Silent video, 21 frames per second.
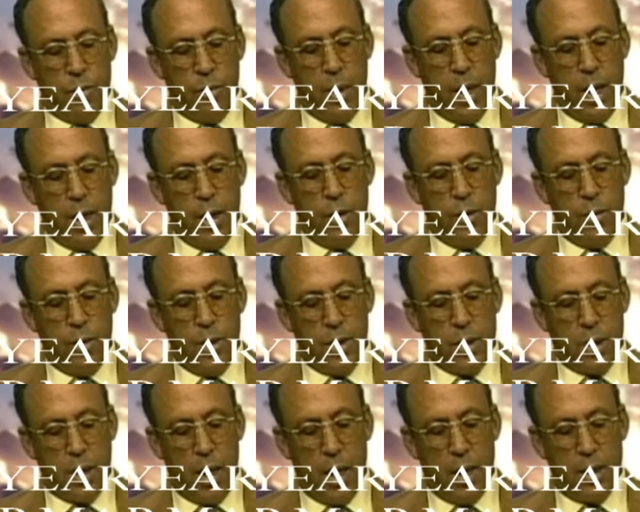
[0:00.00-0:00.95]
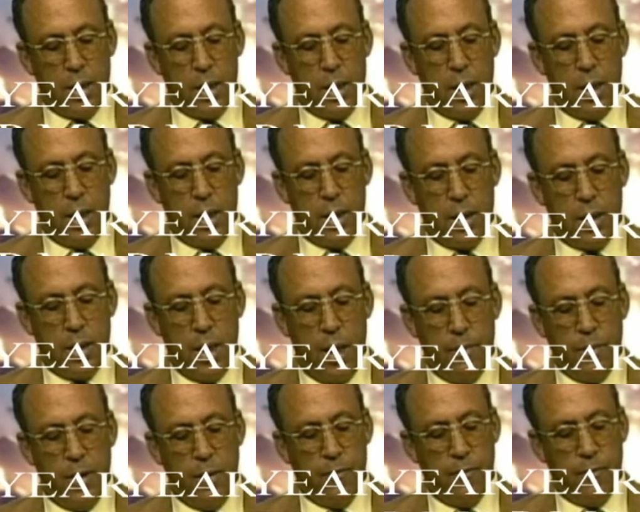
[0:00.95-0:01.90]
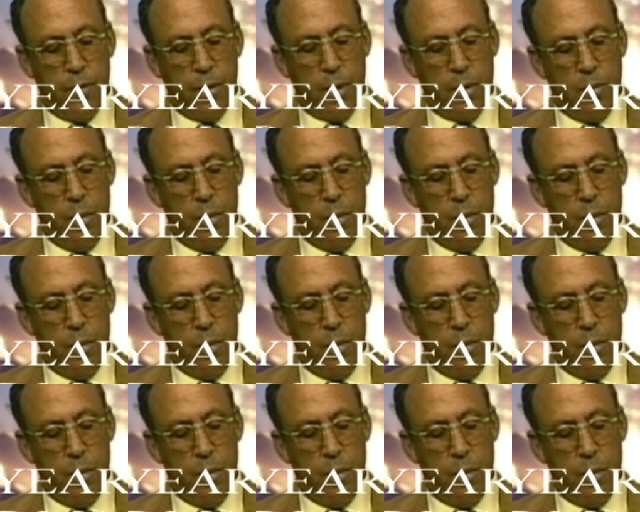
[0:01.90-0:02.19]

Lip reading: to make you disgusted is something